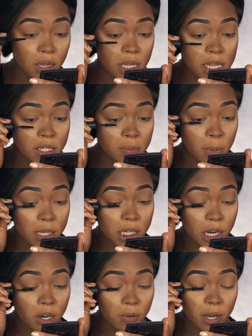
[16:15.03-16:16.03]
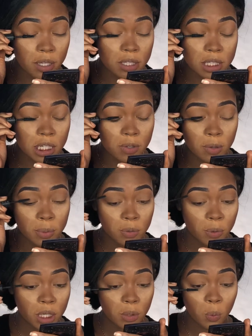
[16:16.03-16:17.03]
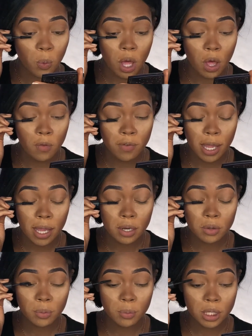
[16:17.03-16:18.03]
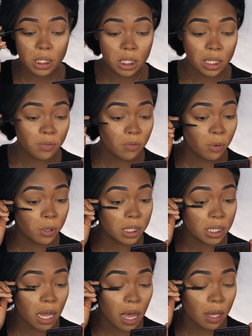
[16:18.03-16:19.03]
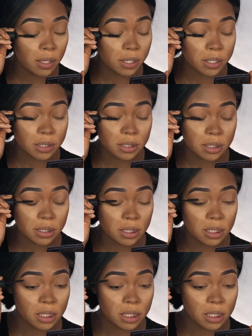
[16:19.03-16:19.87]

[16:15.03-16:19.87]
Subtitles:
this mascara ranges anywhere between $12 and $24.